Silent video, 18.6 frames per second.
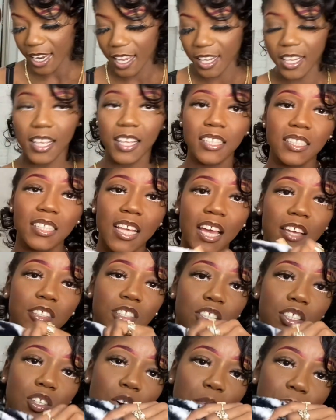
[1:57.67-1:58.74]
and the inside, you
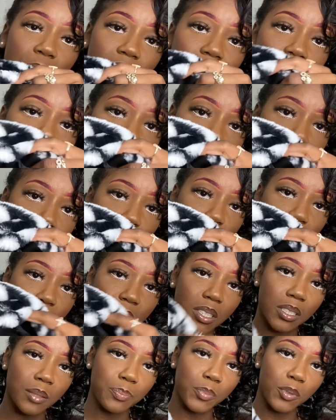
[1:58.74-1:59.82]
just open it up, super
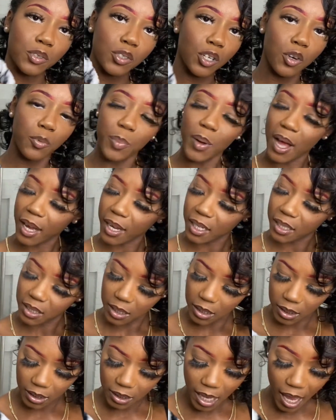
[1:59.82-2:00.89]
simple, no pockets
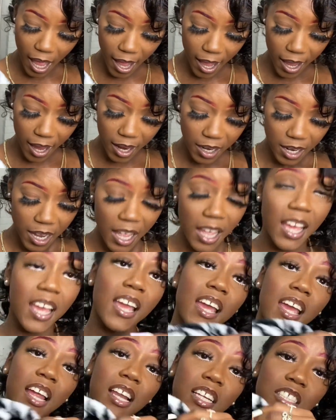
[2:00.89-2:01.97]
inside,
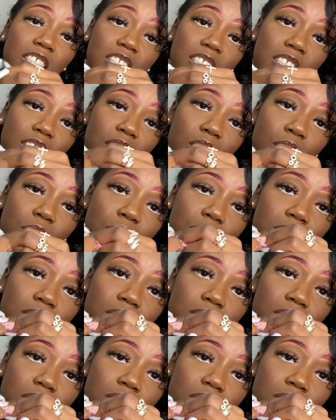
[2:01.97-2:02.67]
and it just closes